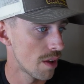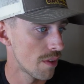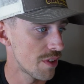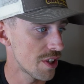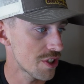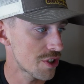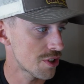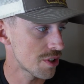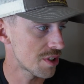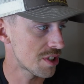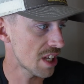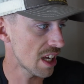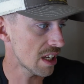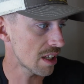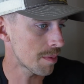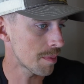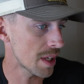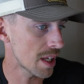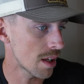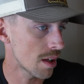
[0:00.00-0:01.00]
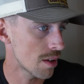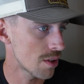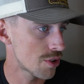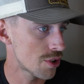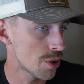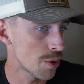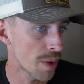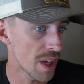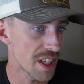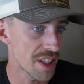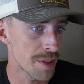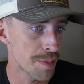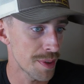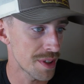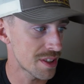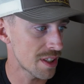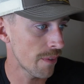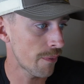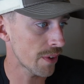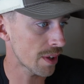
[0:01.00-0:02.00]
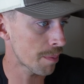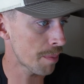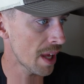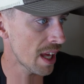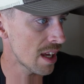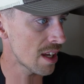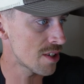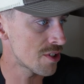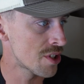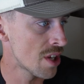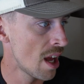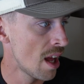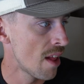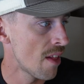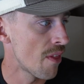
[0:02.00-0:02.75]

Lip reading: this should take me to a specific page